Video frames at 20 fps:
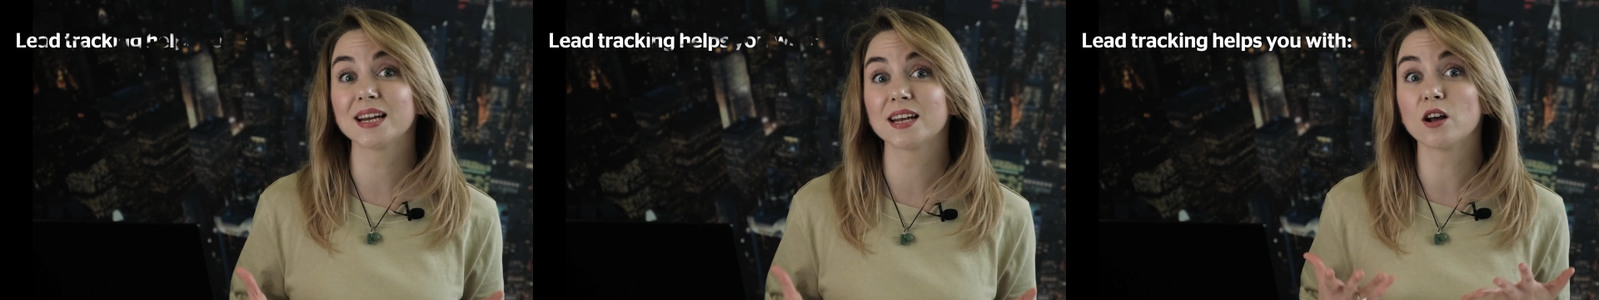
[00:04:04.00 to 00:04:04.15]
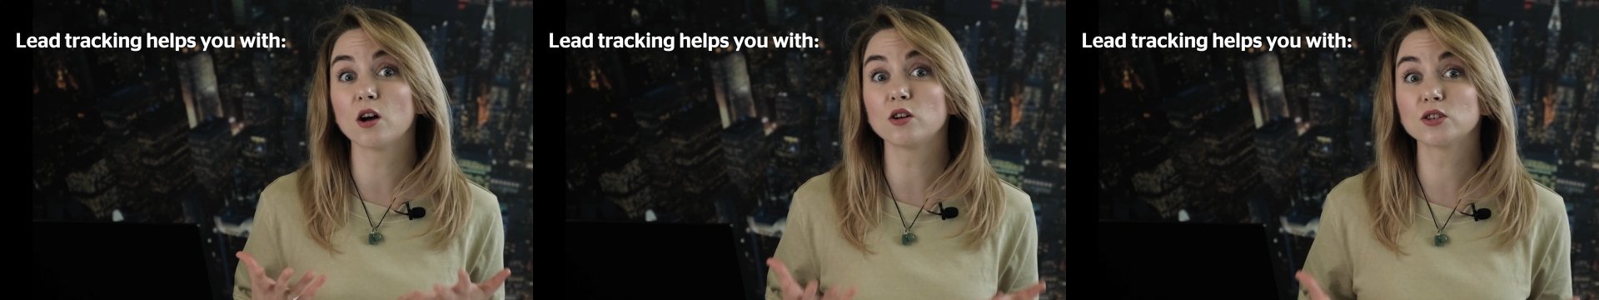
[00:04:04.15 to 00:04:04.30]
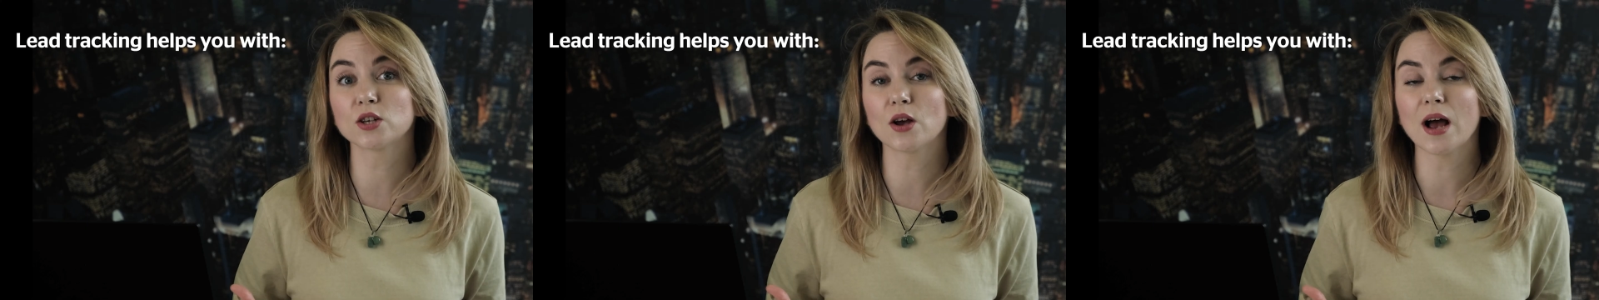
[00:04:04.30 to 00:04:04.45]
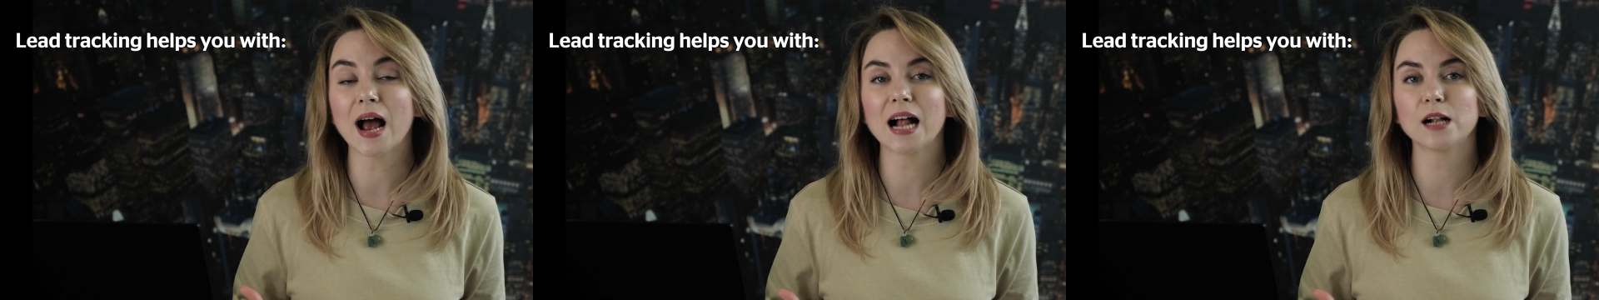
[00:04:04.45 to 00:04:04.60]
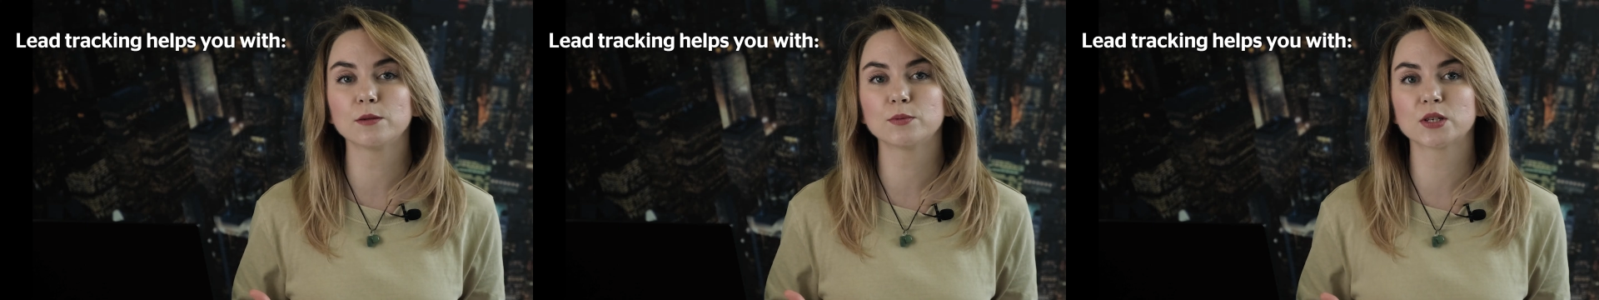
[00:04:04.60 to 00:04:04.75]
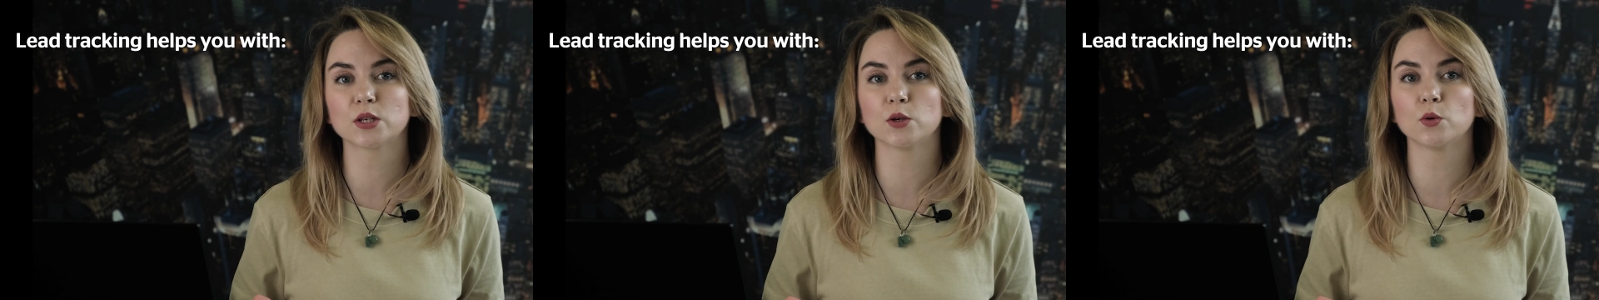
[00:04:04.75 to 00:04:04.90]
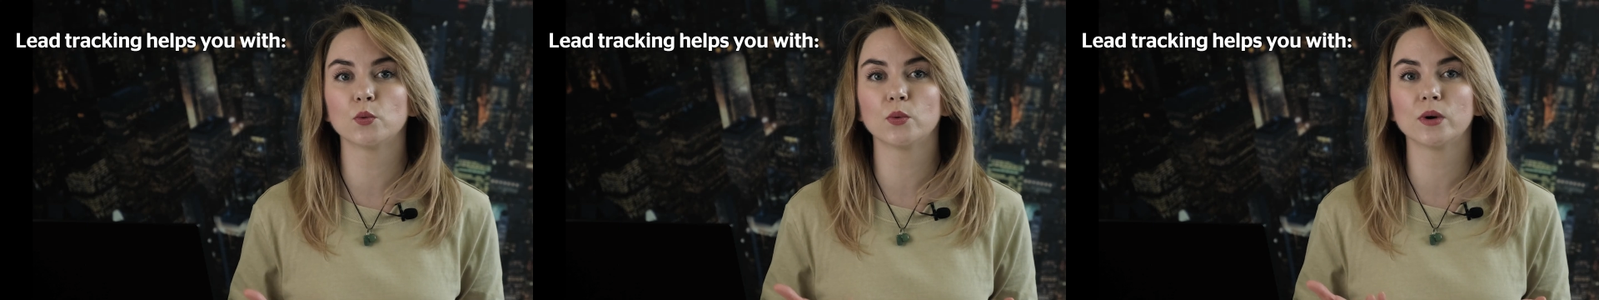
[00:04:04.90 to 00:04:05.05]
it also
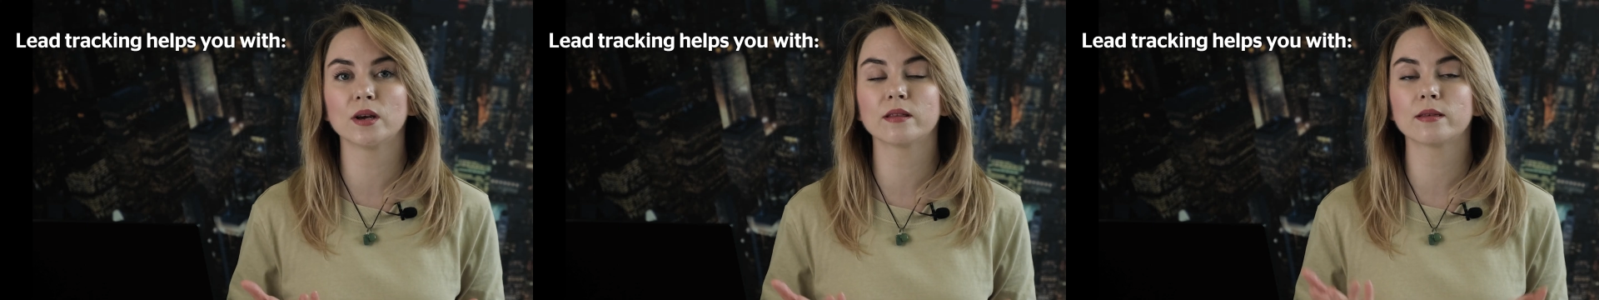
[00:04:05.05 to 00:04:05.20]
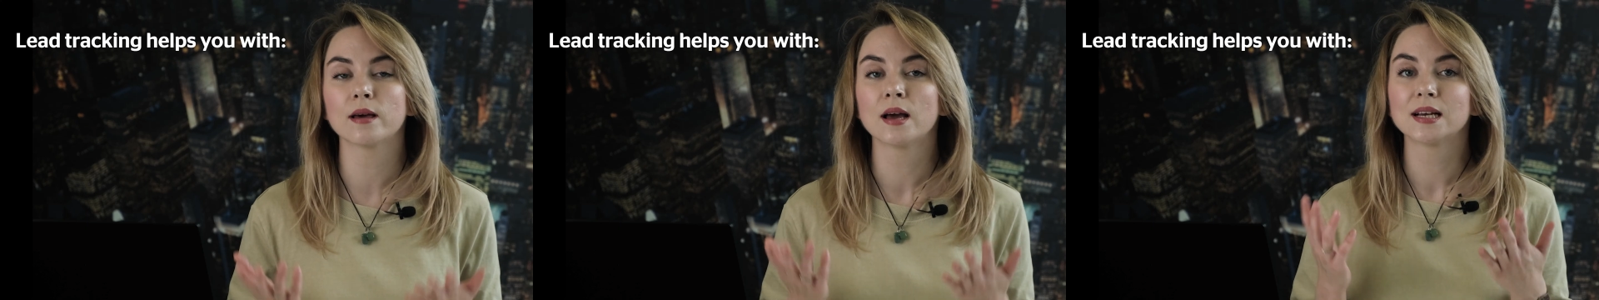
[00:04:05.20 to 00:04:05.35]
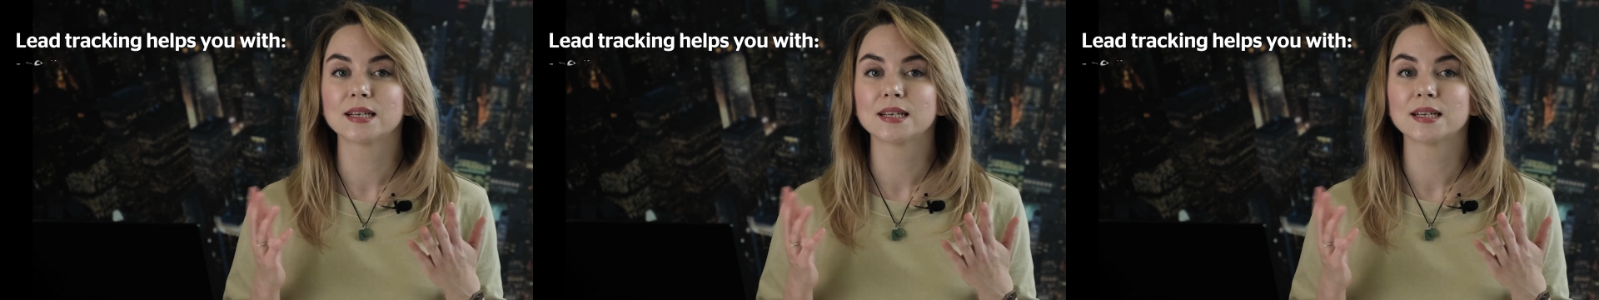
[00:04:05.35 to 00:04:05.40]
helps you with